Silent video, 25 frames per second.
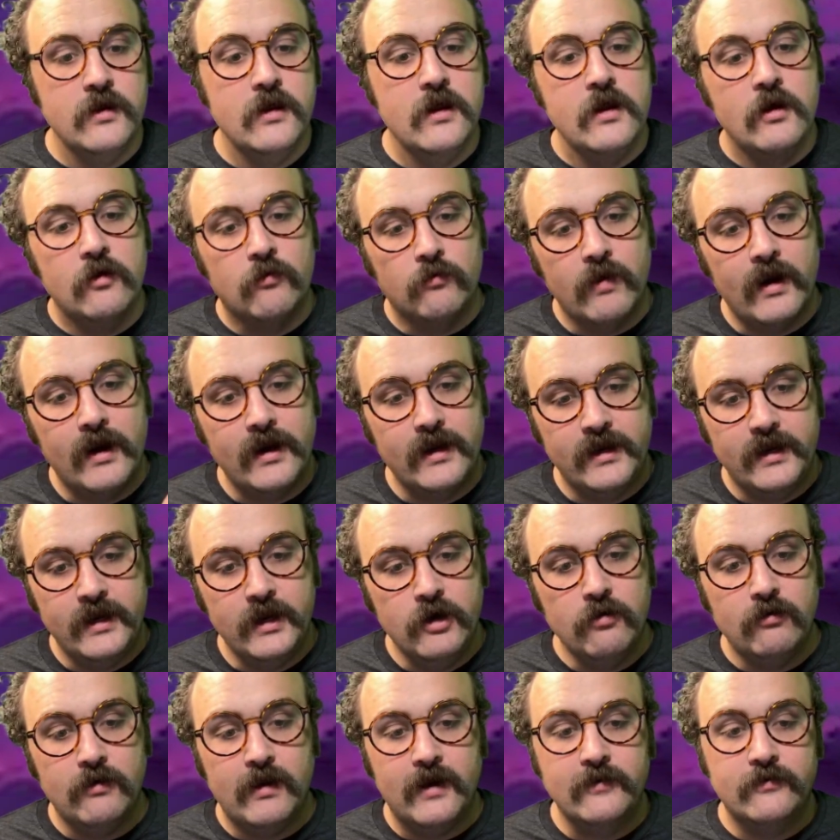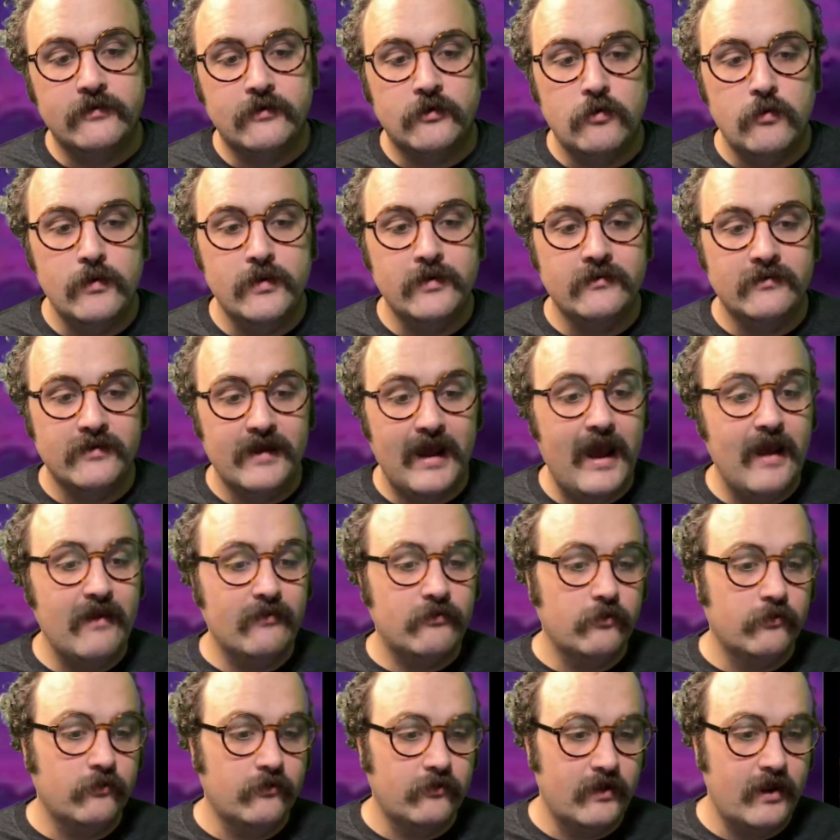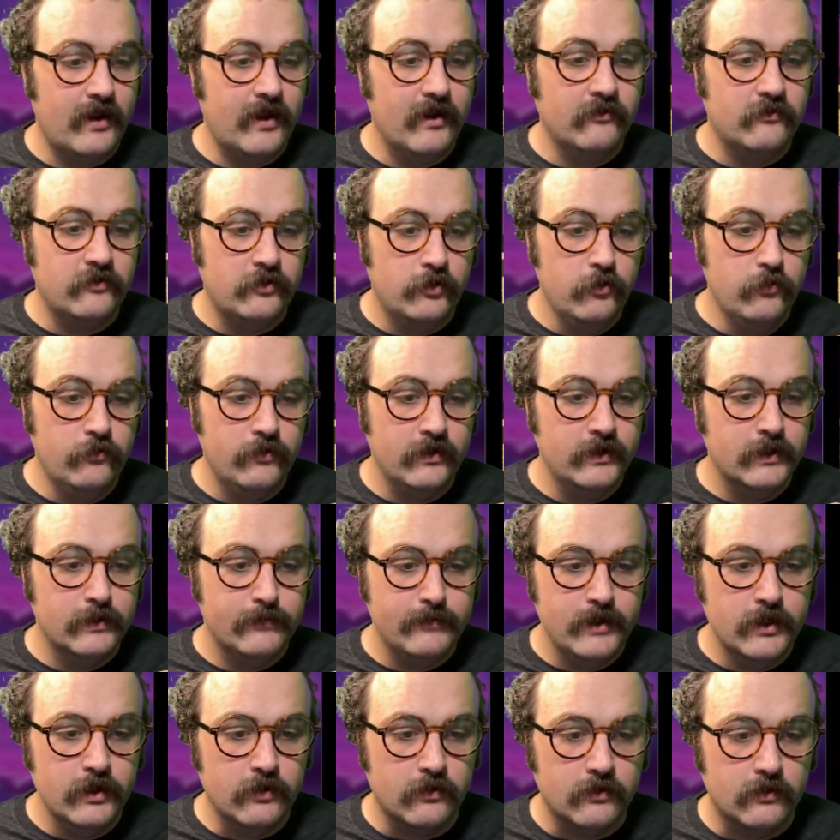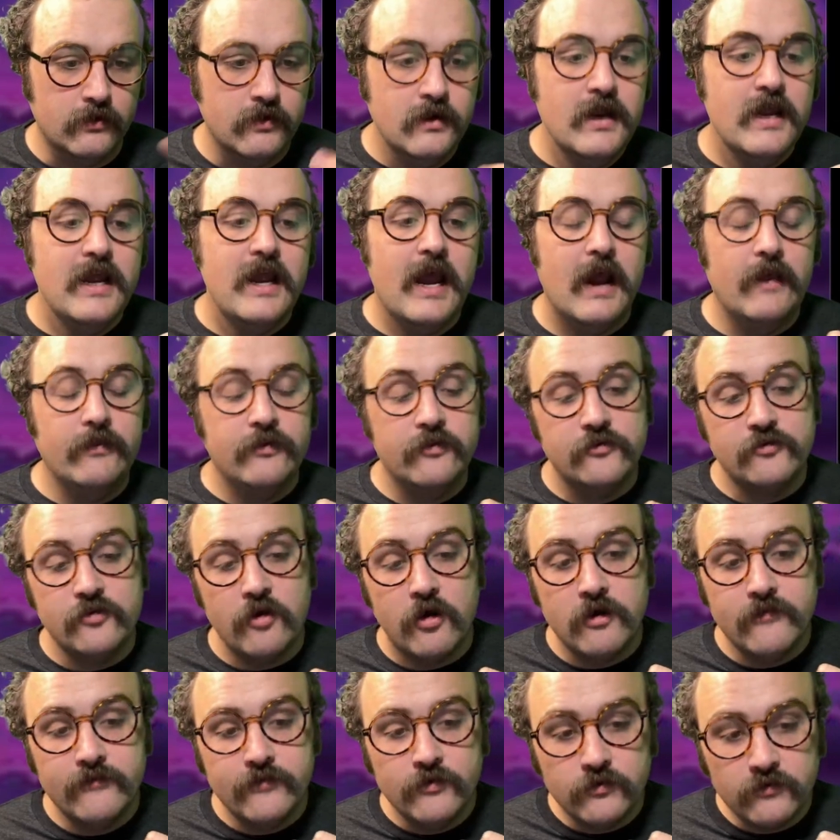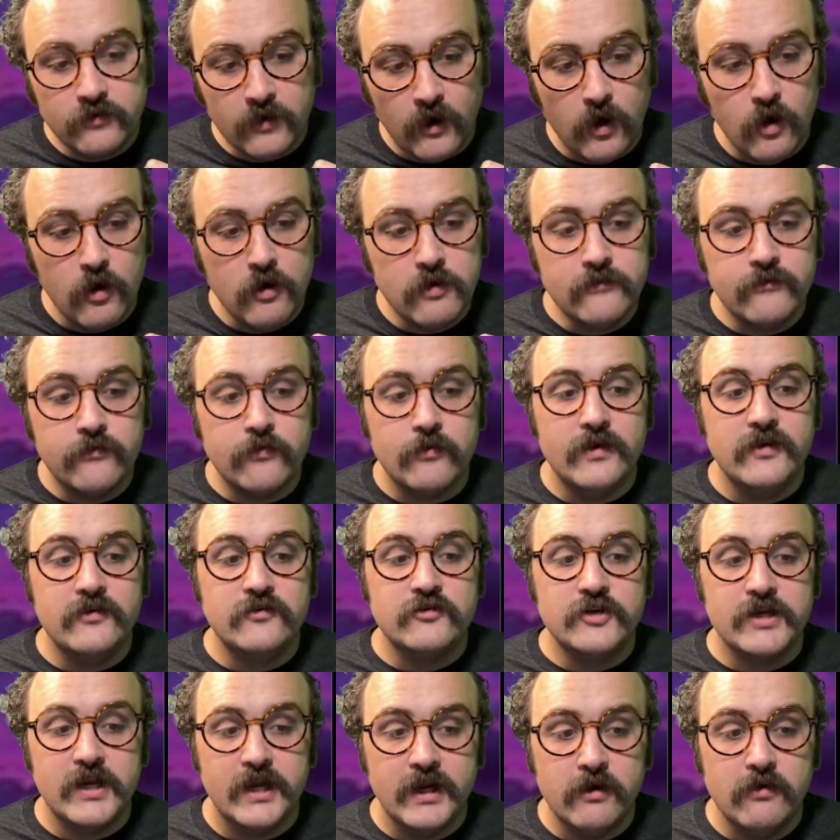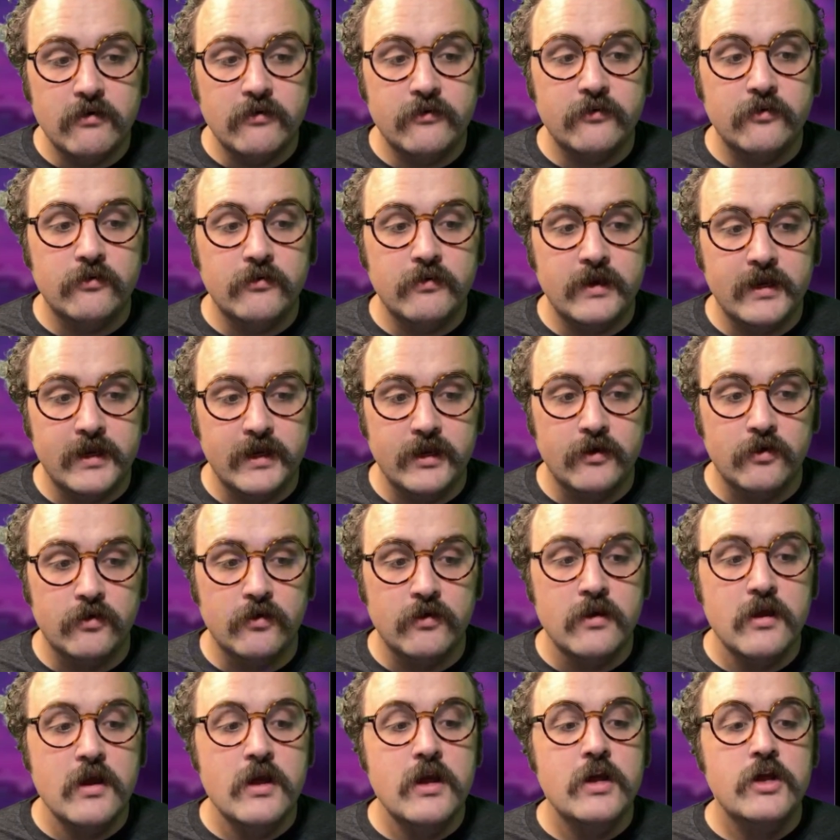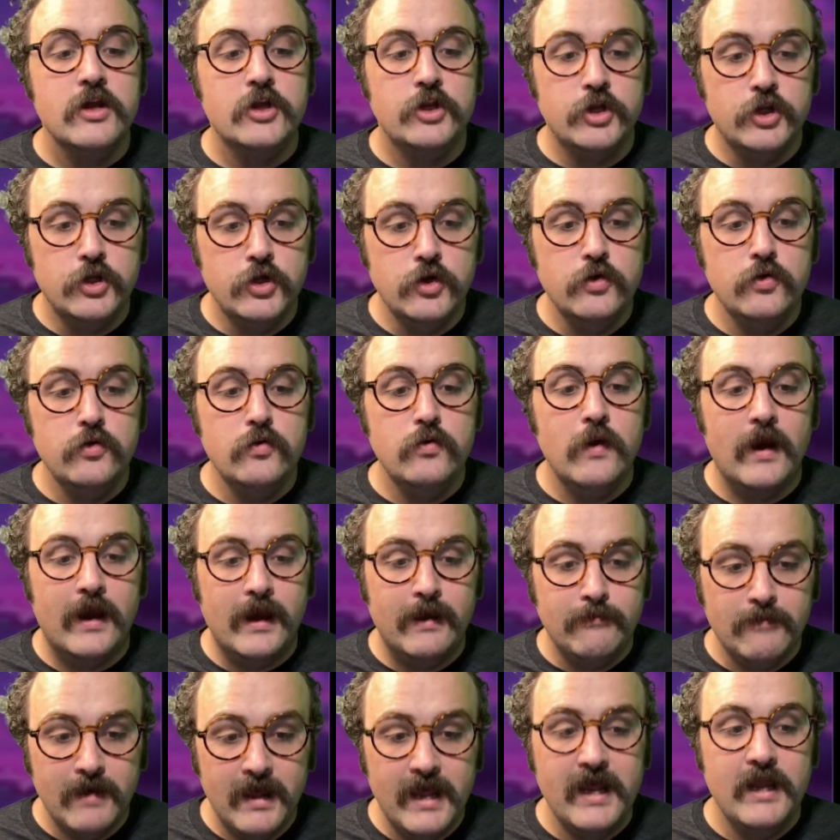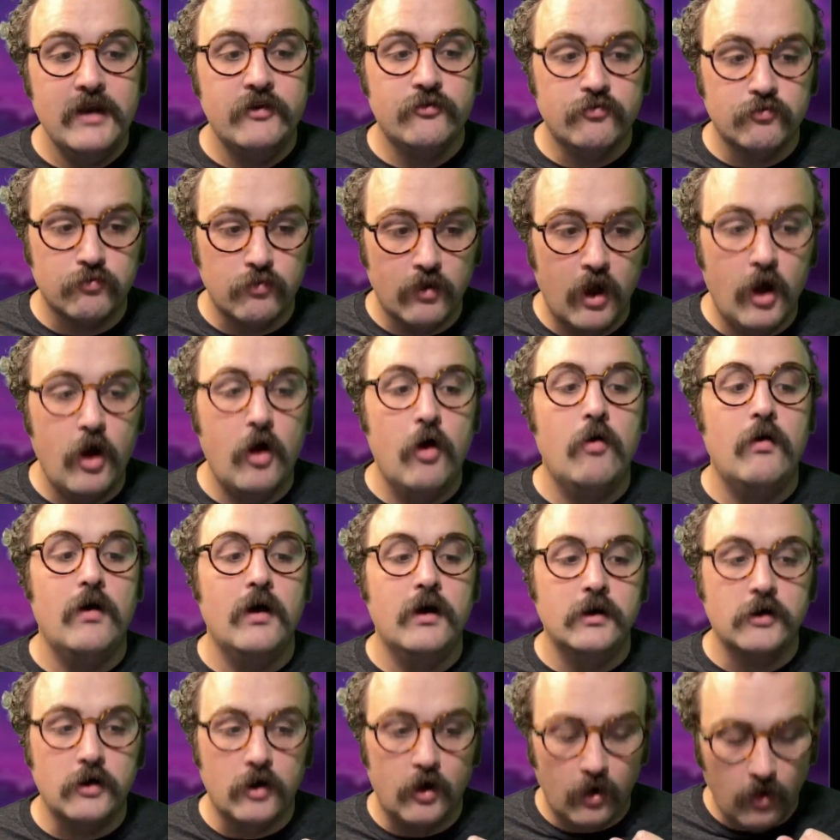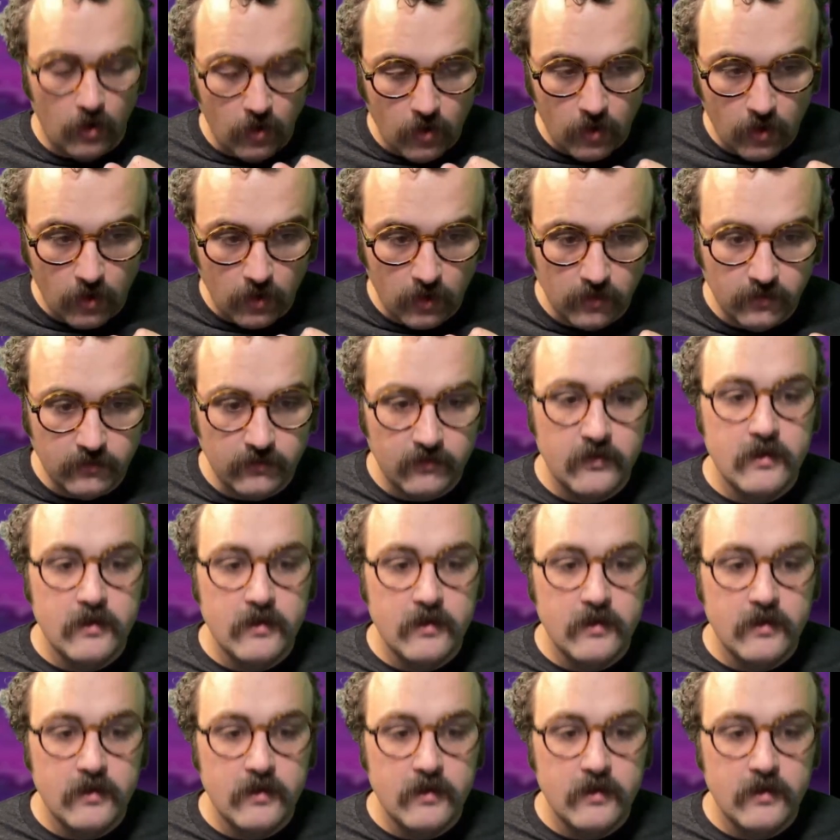Right here, like the Queen's Castle says, using the mirror. At the start of your turn, for each character here, you may draw a card.